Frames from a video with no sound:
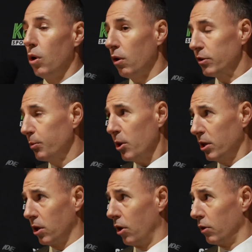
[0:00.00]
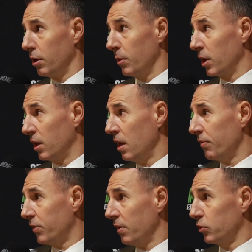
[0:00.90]
Well, I've spoken to Lola Limmer and
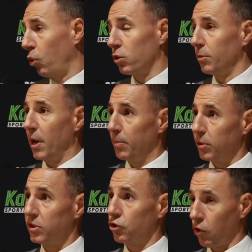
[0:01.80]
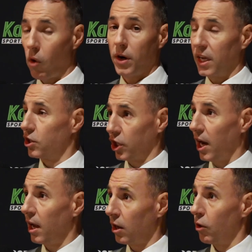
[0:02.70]
they've talked about trying to get
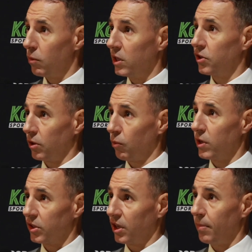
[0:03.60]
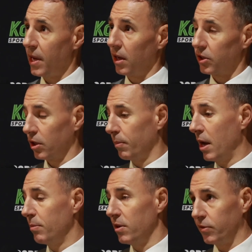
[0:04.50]
Charlo into the ring somehow. So
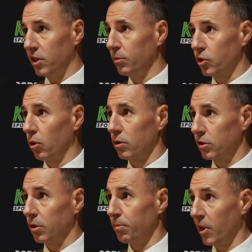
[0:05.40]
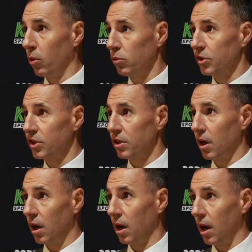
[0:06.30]
maybe if Tim's got some belts,
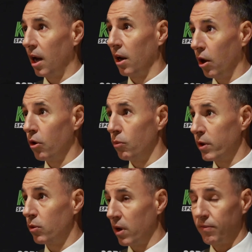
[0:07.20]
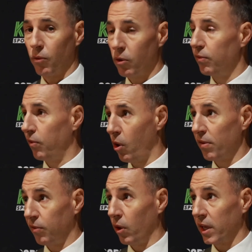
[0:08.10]
we could have a real
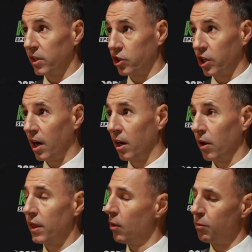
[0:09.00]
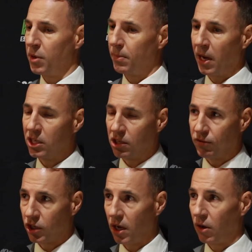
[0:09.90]
firefight against Charlo. That would be amazing
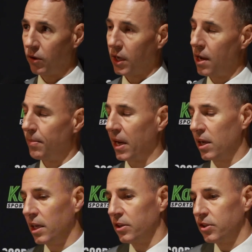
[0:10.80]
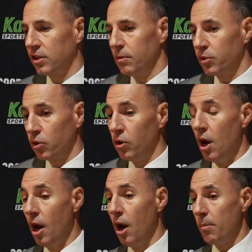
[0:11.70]
if Charlo came back against Tim Tszyu.
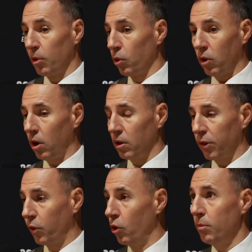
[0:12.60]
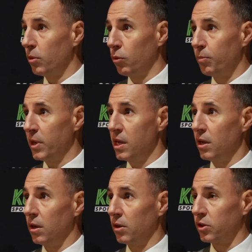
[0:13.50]
But look, Thurman would
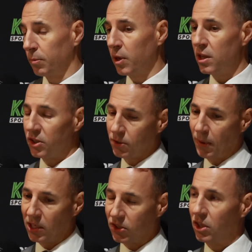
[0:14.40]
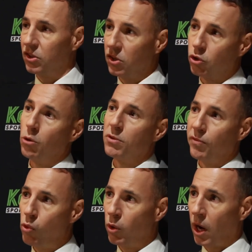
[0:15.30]
be, to me, this makes sense in terms
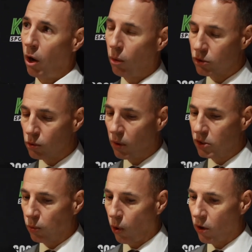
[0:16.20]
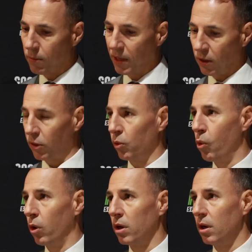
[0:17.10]
of order. I was always worried about the
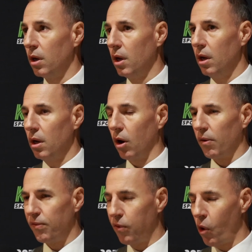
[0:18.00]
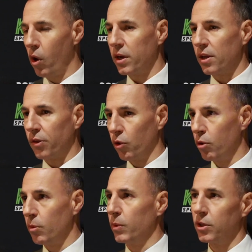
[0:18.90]
thought of fighting
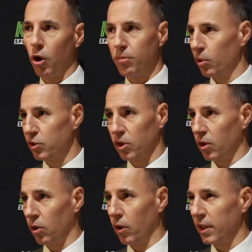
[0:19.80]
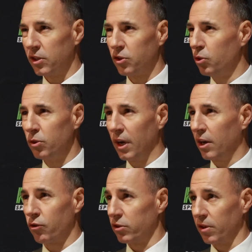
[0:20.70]
Thurman with no belts on the line. That's too
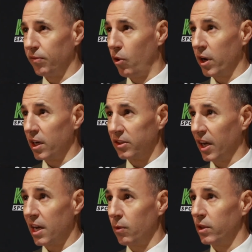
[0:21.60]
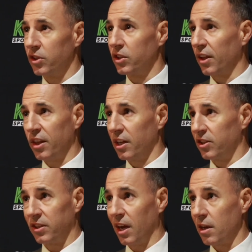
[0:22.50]
dangerous a fighter to take when there's nothing at
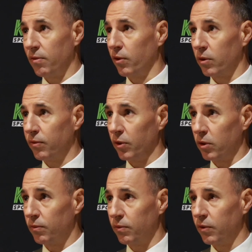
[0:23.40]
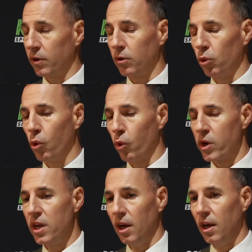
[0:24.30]
stake for
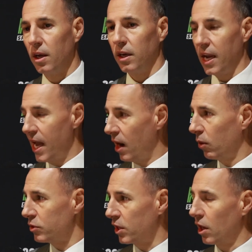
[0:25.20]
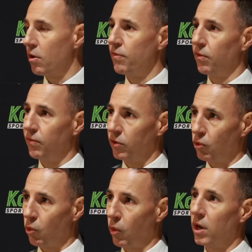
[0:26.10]
glory. Now you go for
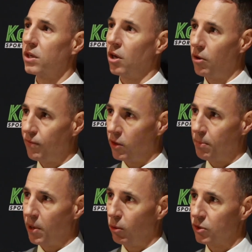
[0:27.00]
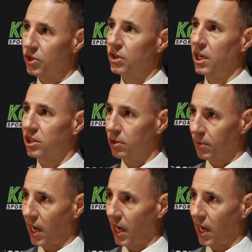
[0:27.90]
Fundora, go for the belts, get some